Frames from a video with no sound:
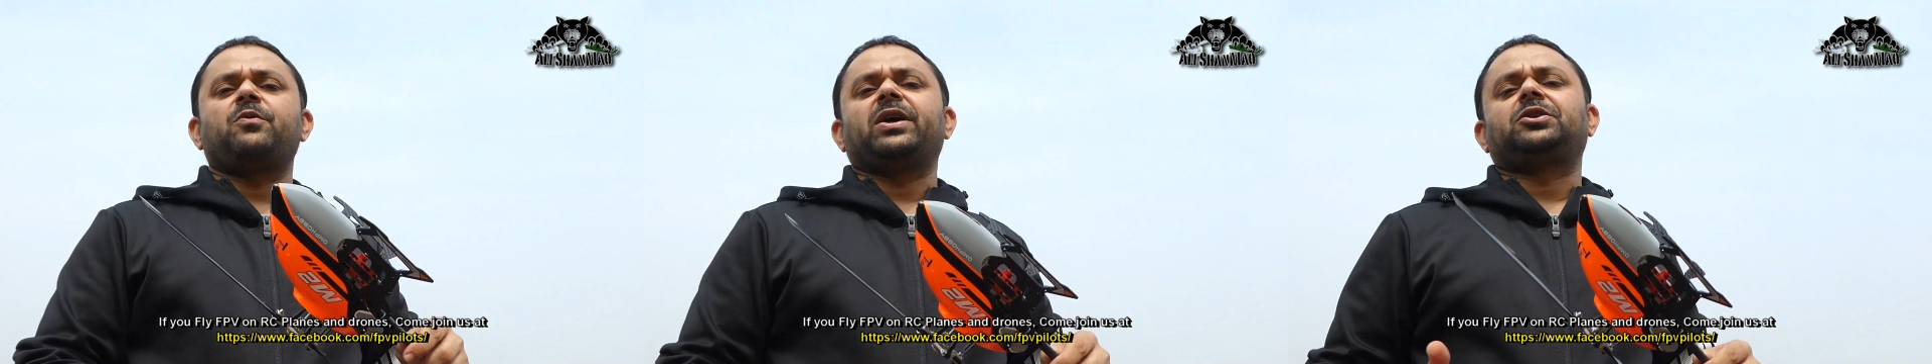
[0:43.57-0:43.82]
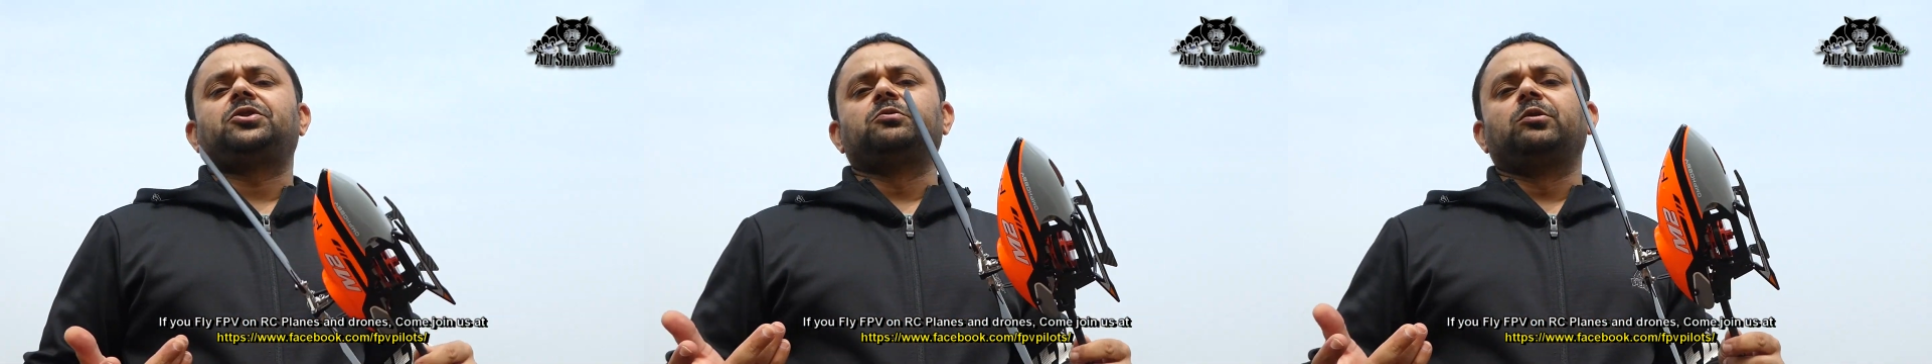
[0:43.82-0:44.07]

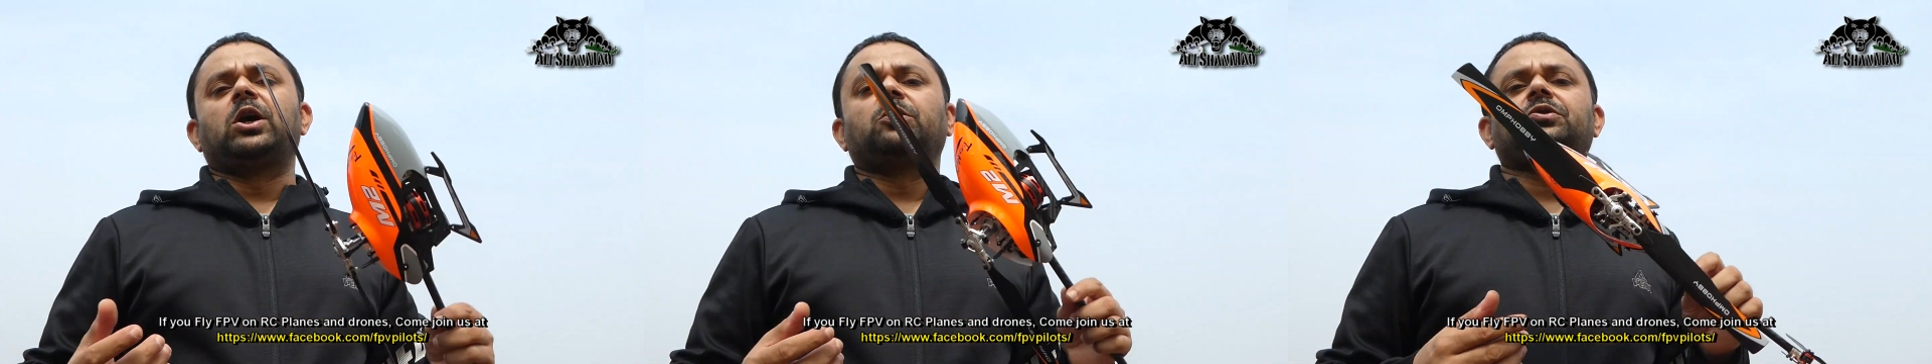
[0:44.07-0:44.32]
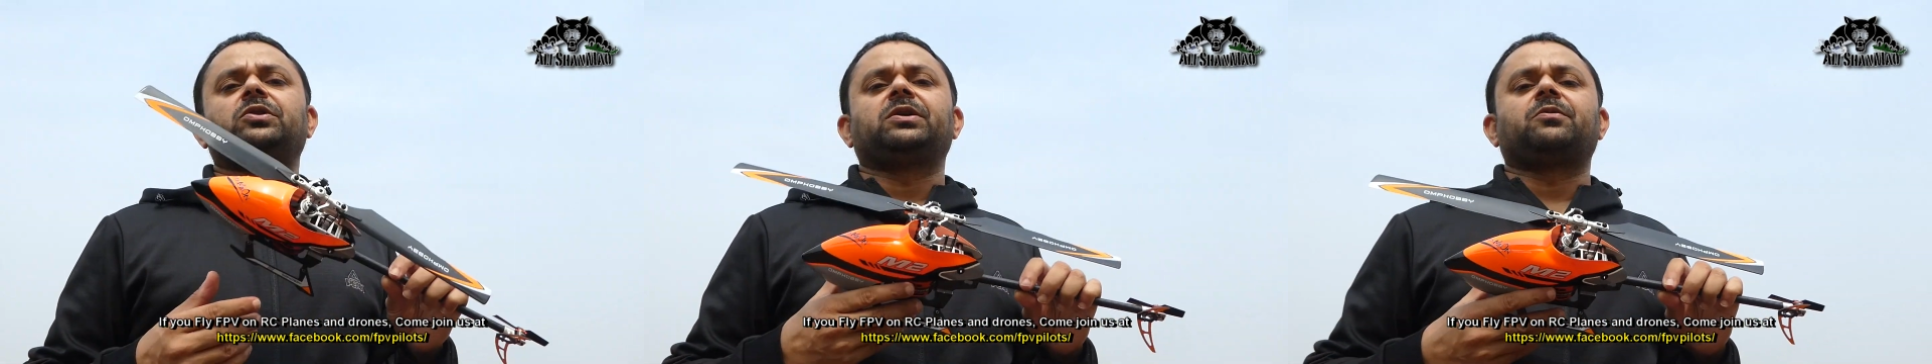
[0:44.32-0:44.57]
went too low
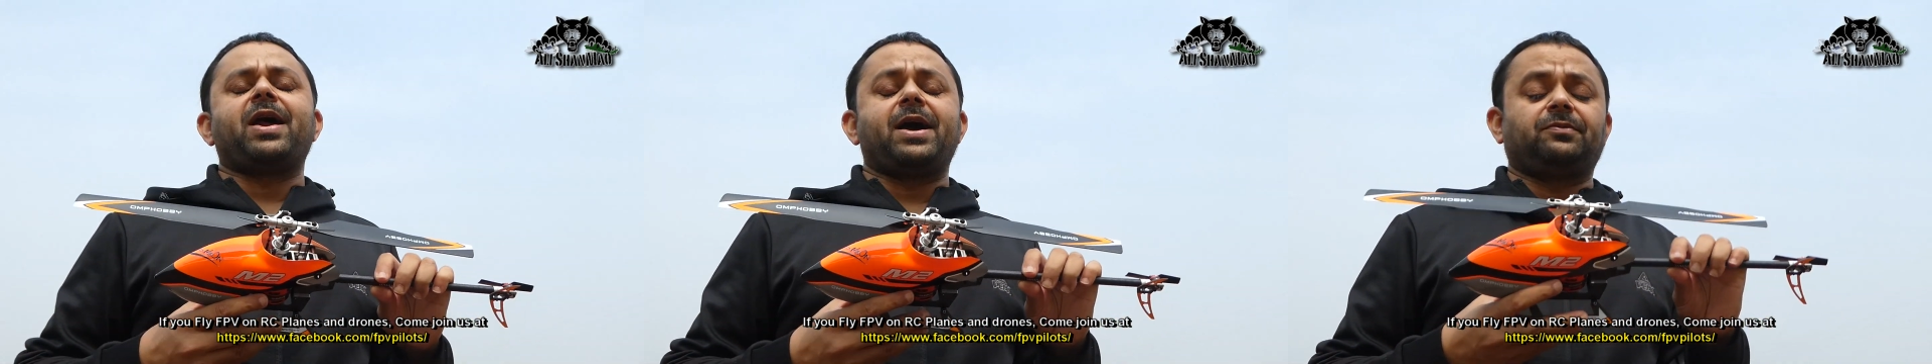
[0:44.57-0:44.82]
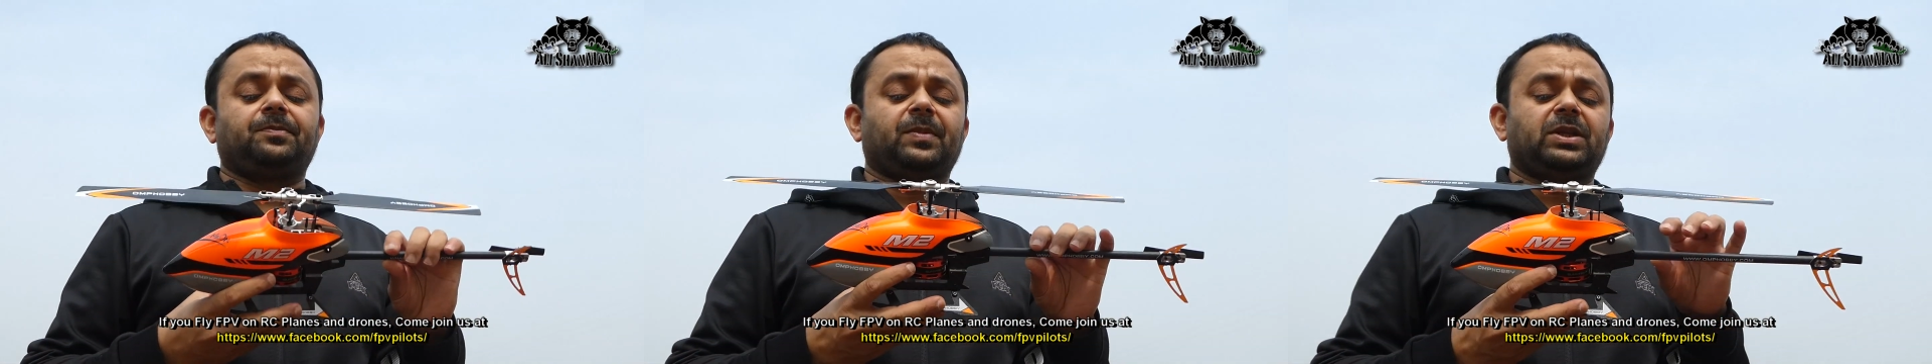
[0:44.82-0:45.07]
to the
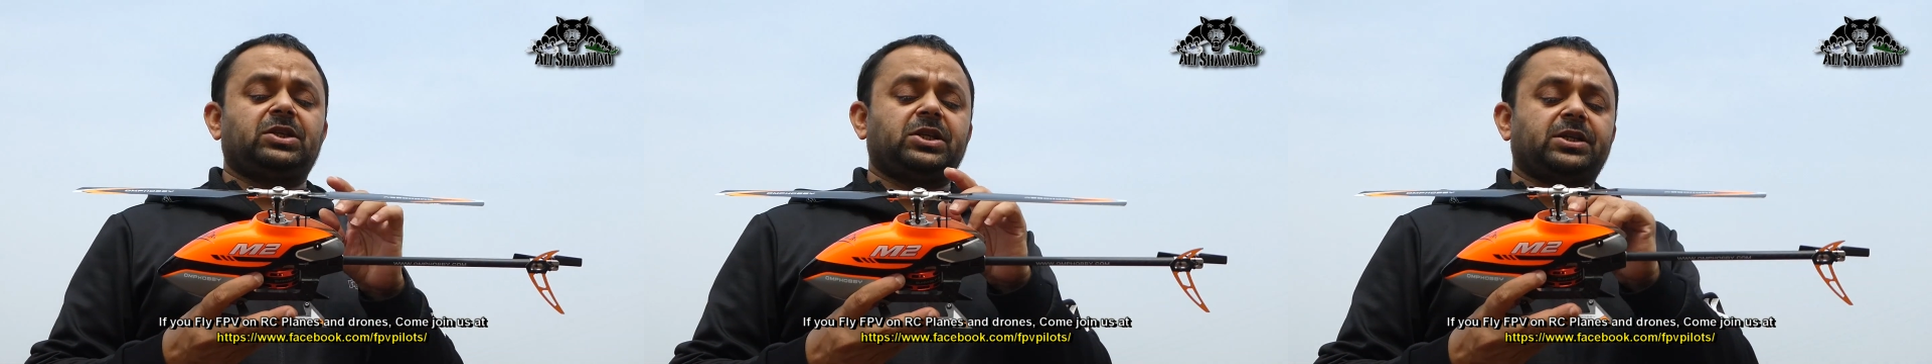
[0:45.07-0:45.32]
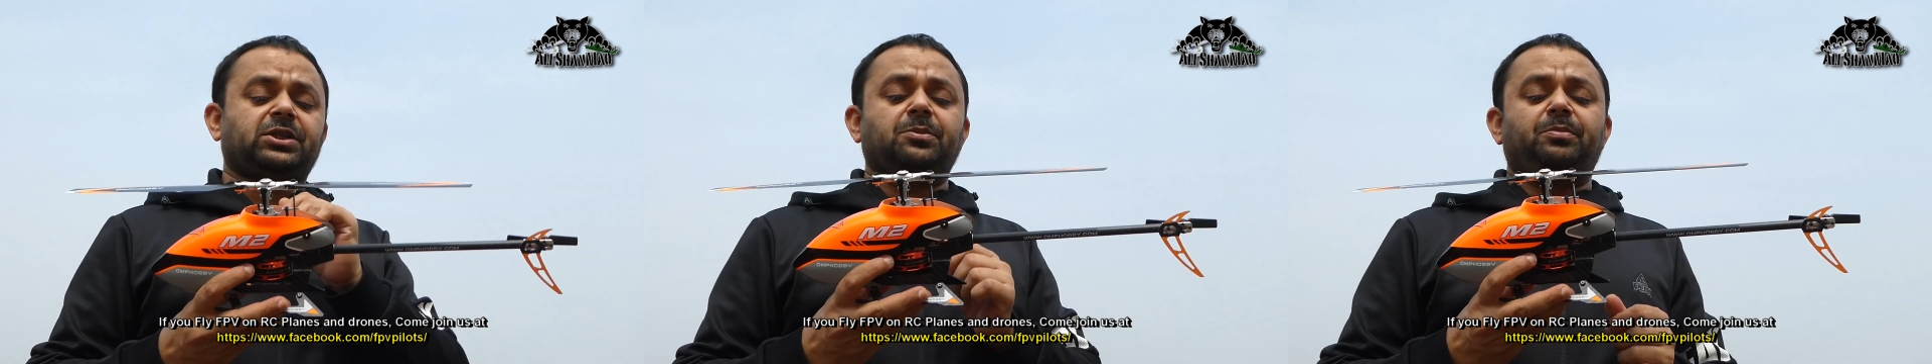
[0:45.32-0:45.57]
ground,
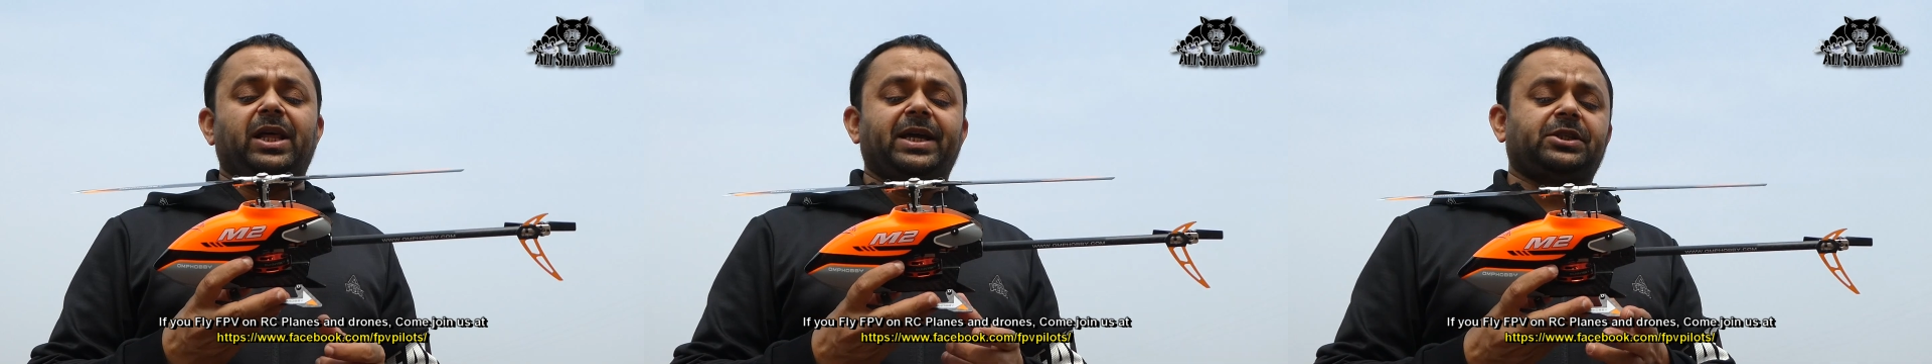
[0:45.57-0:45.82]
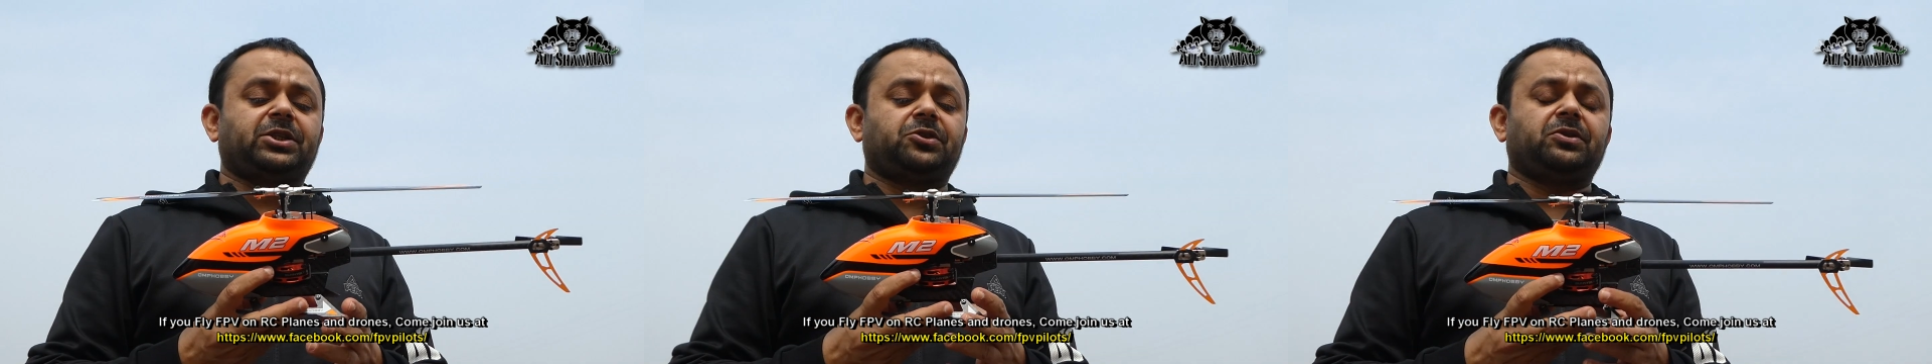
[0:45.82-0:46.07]
touched the
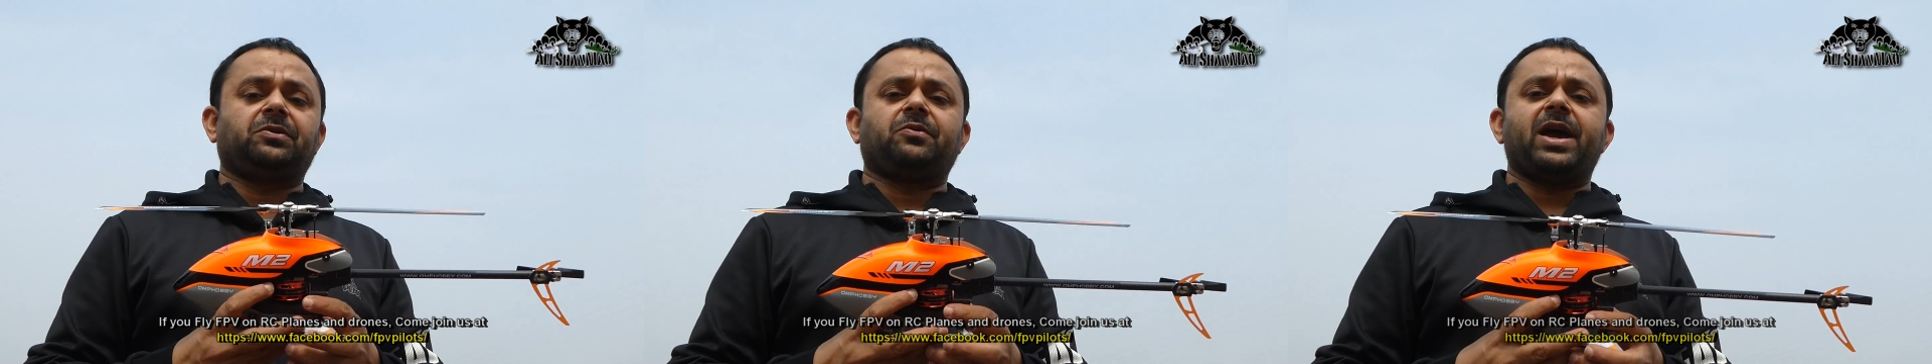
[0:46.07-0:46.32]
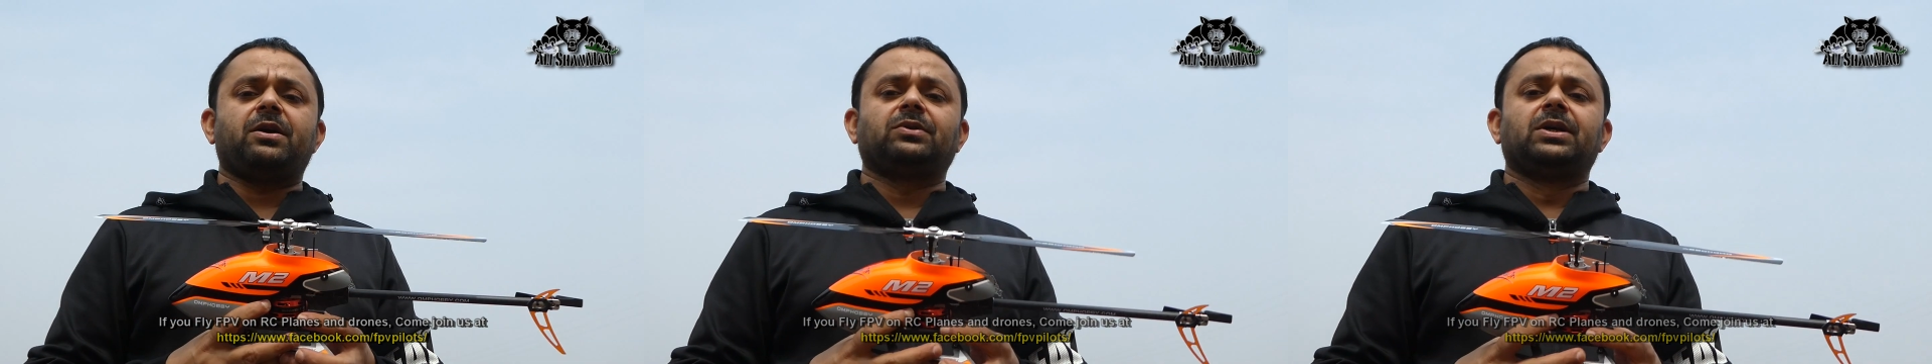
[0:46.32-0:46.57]
blades to the
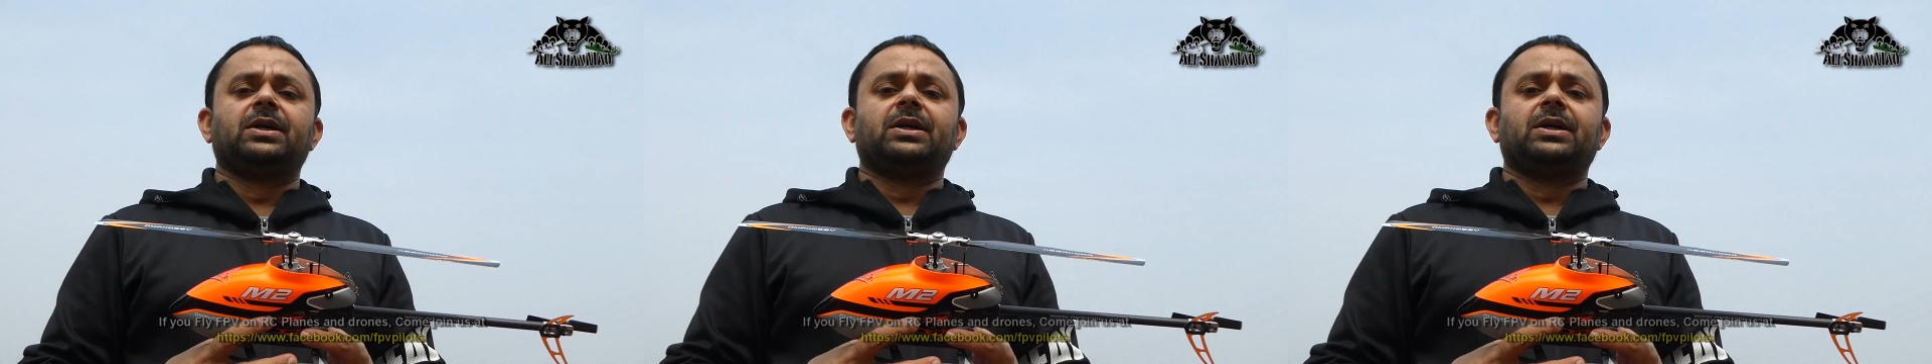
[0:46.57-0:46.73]
ground.